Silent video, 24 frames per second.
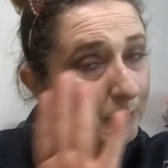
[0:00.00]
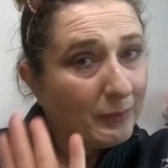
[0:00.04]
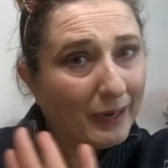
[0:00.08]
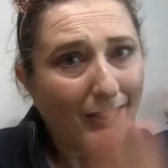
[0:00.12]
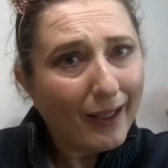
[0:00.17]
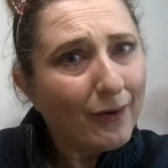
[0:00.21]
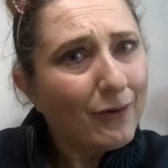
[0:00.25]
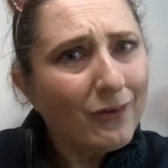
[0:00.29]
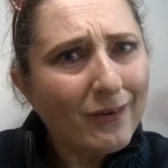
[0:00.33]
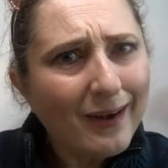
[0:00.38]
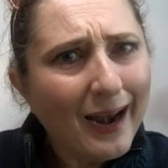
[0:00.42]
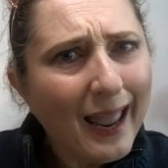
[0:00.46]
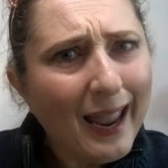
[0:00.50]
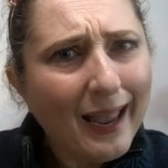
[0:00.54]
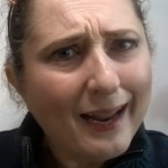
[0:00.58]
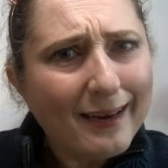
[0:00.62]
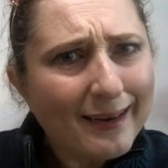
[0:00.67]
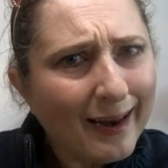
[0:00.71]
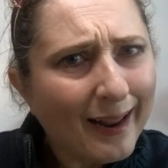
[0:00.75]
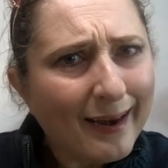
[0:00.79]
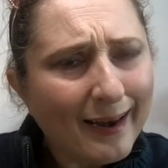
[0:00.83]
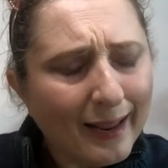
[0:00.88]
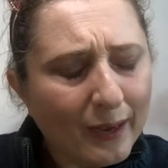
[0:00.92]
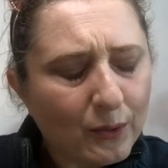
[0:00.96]
But other than
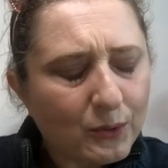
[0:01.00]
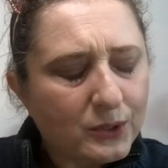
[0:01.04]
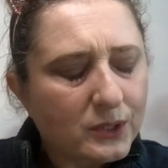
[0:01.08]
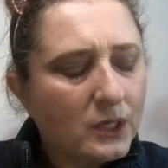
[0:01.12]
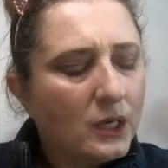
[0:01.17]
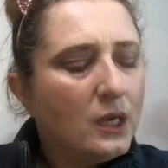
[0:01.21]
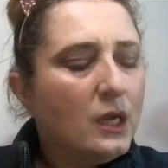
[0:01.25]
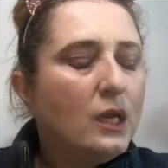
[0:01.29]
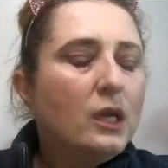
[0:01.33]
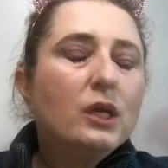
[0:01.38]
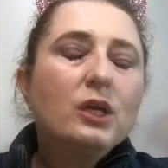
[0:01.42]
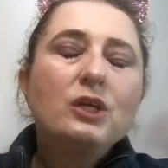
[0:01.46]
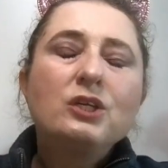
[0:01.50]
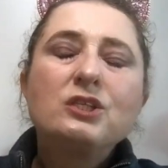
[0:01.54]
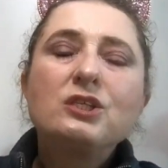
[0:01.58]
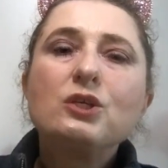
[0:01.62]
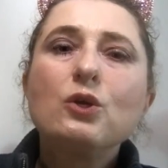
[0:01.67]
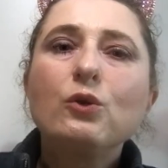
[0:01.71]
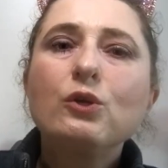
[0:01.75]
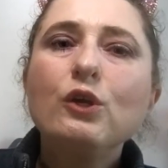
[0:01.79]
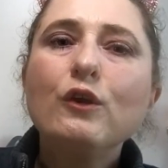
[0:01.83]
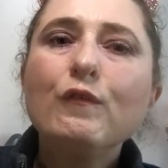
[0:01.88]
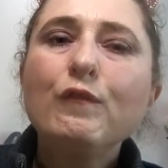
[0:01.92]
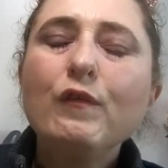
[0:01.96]
that, nothing else. You
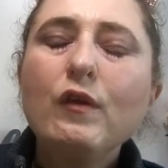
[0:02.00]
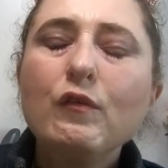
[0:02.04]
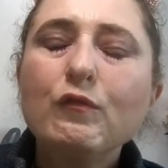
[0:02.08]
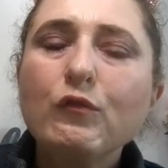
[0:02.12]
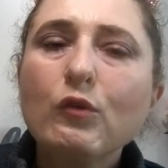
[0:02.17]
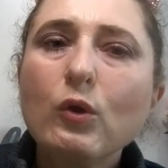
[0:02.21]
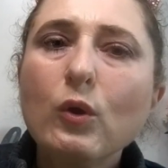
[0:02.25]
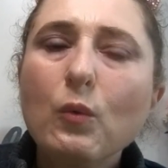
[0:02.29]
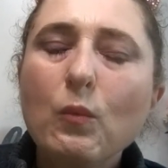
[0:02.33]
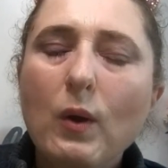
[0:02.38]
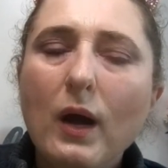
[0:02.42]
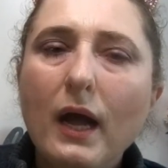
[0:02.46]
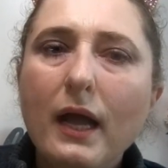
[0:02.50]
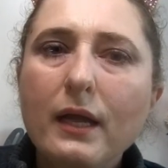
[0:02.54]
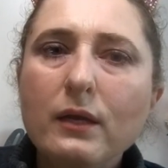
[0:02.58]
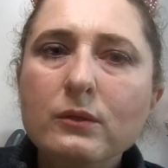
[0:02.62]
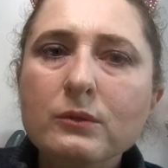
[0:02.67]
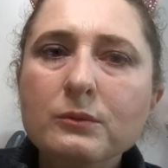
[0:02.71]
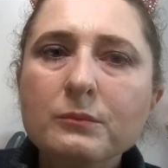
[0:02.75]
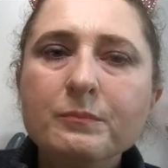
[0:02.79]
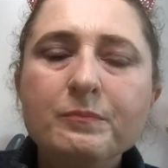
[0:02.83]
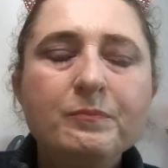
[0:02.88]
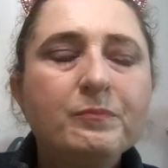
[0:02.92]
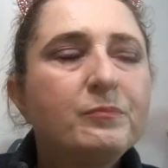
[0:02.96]
soak your feet for a
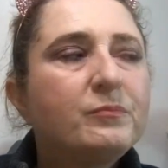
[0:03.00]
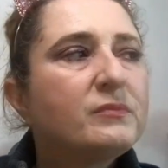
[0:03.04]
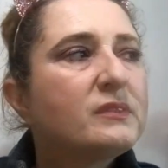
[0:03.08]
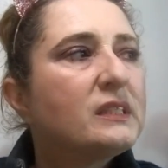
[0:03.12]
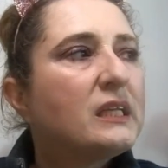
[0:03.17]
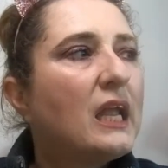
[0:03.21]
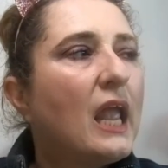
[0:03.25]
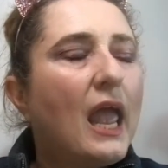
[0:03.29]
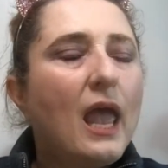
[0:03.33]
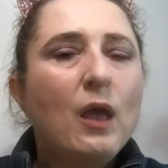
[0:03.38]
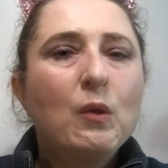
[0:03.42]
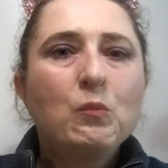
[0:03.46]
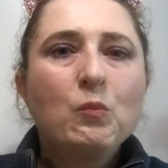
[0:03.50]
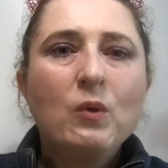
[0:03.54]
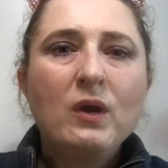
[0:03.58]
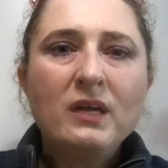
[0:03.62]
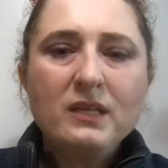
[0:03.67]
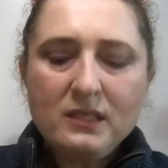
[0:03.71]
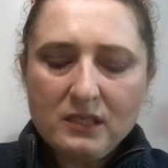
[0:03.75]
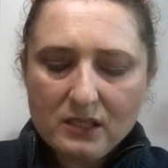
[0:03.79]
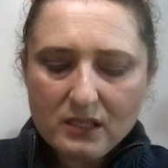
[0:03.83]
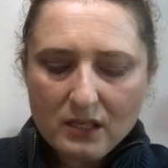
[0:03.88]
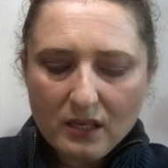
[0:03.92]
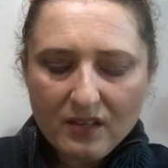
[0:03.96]
while. And
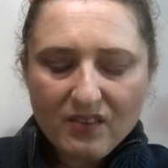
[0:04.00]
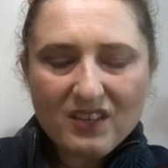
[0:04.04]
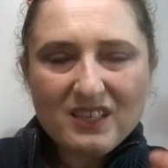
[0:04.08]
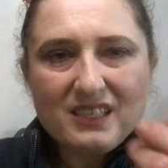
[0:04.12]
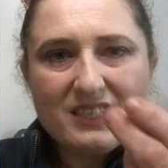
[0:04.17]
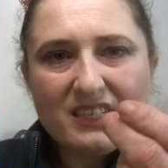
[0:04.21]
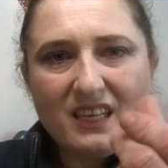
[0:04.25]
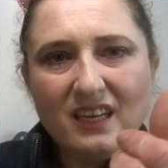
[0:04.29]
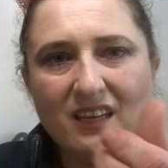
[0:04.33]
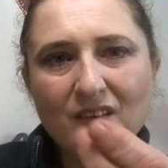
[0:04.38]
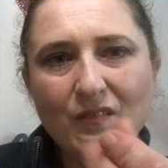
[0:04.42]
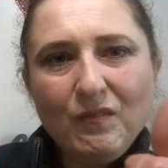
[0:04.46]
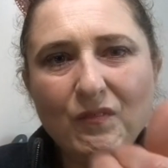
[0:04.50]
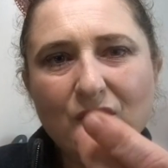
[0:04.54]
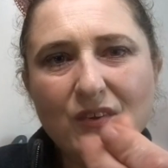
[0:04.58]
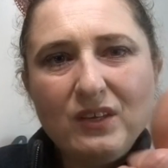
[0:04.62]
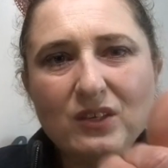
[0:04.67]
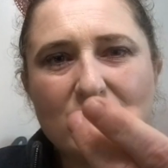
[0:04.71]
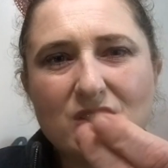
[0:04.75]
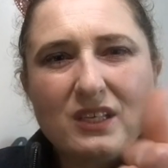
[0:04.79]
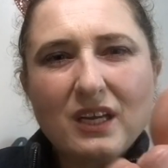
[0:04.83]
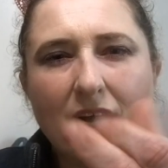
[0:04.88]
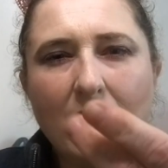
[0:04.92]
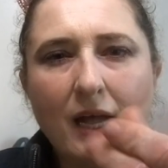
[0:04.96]
once the skin
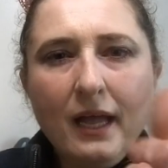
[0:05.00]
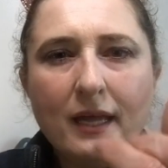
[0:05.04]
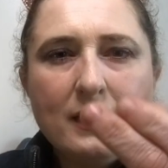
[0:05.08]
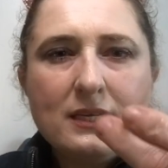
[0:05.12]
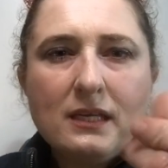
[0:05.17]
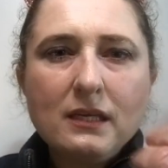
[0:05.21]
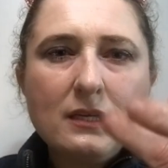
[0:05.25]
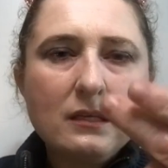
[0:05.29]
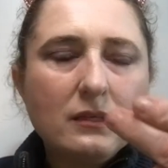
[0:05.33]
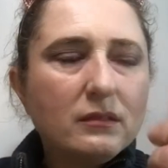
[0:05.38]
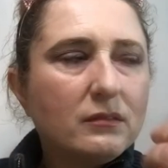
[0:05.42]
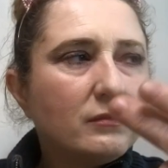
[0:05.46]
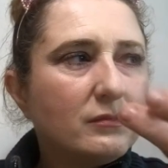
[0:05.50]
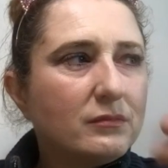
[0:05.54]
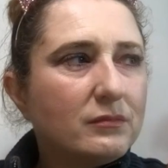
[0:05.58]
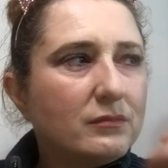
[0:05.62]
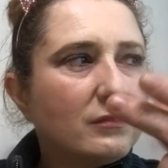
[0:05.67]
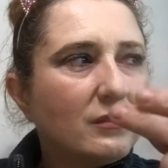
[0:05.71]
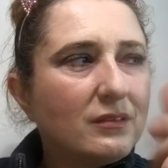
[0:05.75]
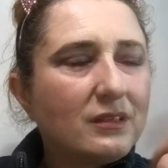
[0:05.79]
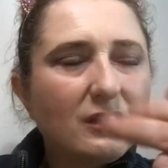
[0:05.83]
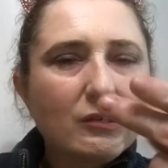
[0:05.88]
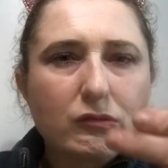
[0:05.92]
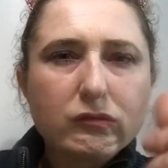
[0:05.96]
feels kind
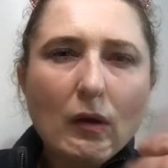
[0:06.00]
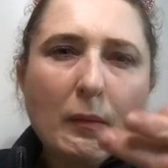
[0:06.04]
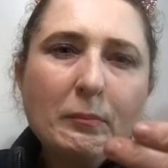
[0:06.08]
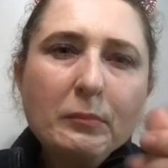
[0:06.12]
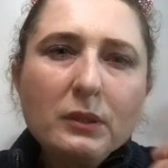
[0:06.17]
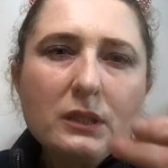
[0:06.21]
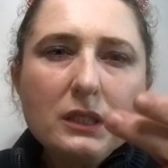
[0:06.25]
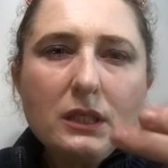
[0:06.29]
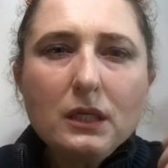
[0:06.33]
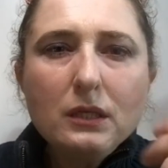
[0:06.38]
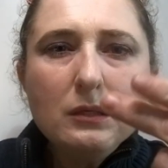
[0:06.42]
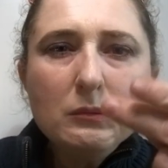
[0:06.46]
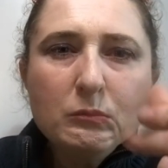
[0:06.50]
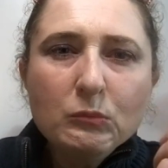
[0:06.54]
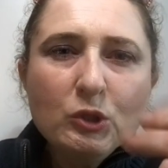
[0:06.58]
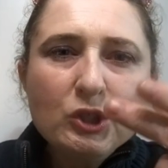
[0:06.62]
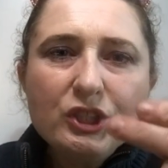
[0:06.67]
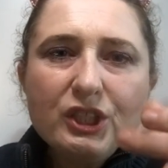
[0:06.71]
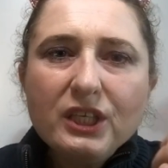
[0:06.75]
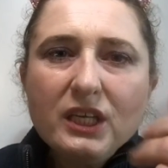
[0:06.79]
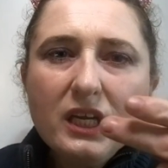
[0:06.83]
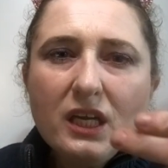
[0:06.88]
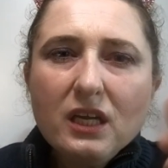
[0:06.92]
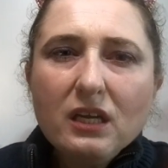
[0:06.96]
of crumbly,
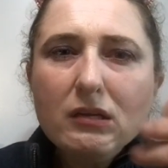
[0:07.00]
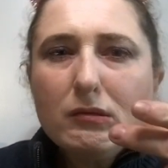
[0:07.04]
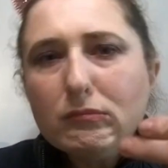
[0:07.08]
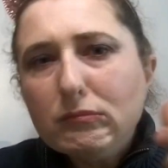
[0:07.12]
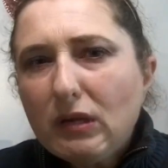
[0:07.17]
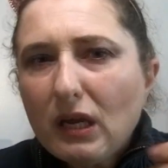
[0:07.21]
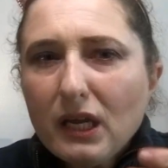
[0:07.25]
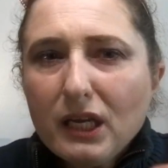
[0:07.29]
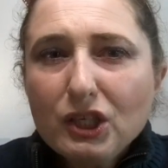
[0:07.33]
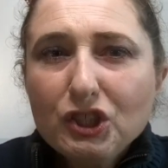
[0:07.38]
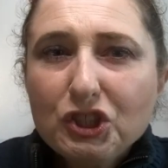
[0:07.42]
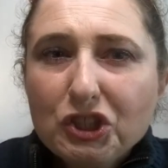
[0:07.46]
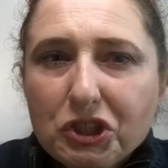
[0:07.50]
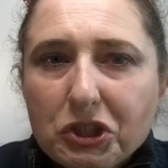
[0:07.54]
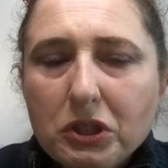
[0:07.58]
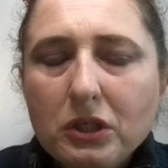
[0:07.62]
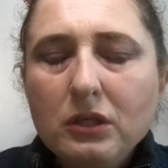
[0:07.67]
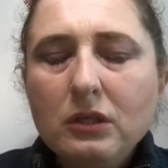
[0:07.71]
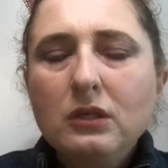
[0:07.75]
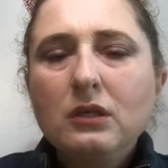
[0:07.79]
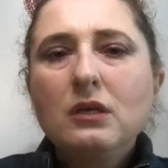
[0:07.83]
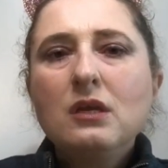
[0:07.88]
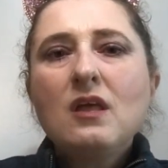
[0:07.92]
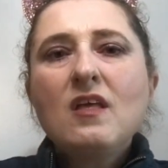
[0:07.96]
mushy-ish,
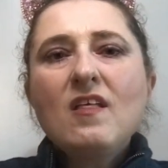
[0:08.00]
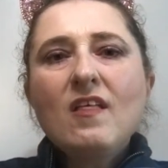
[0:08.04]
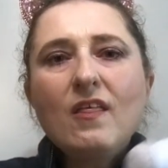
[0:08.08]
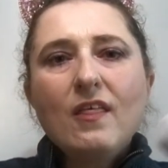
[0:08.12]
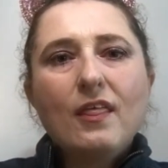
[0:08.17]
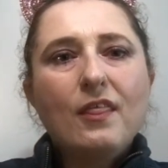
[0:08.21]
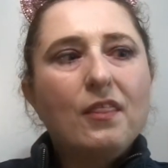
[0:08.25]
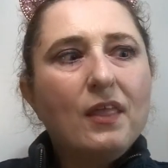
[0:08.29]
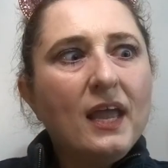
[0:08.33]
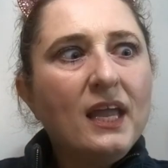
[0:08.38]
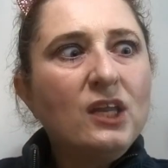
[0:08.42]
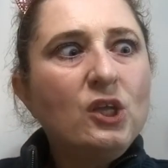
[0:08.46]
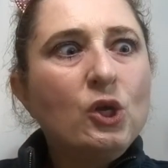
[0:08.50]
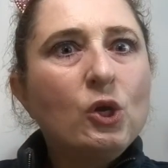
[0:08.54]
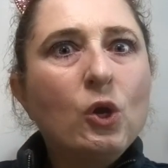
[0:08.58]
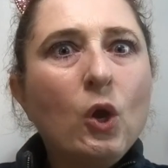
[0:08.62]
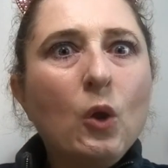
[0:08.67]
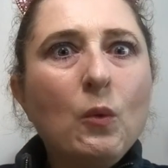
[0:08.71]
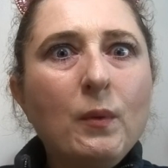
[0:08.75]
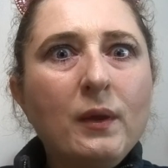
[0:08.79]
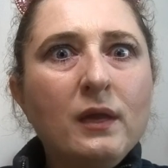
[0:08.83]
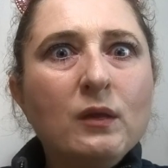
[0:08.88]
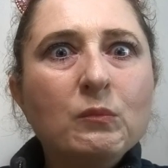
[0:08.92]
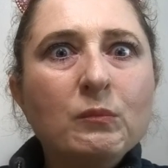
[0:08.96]
then you
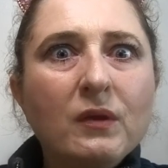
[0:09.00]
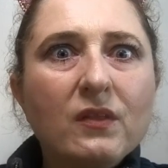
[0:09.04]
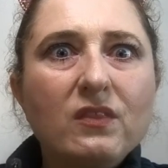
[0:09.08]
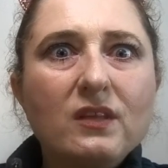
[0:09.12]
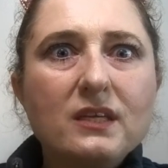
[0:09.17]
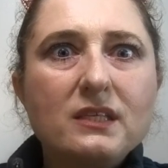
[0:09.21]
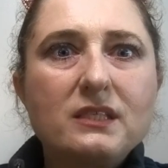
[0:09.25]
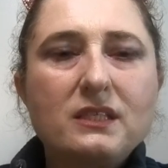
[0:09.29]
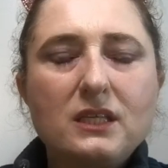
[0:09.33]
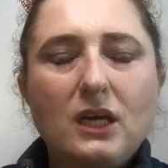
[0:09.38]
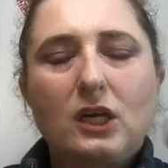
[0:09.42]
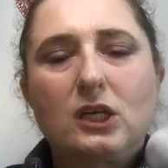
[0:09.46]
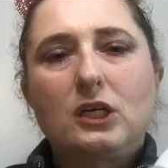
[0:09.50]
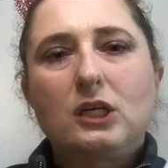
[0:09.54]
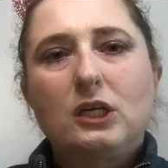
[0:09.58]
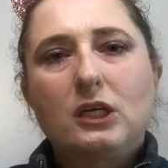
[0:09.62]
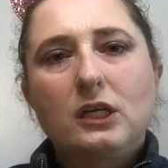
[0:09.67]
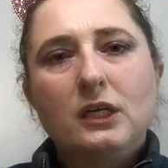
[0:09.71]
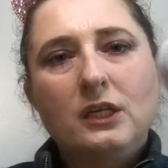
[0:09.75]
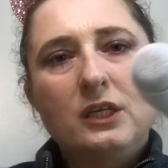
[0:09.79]
go in with this sucker.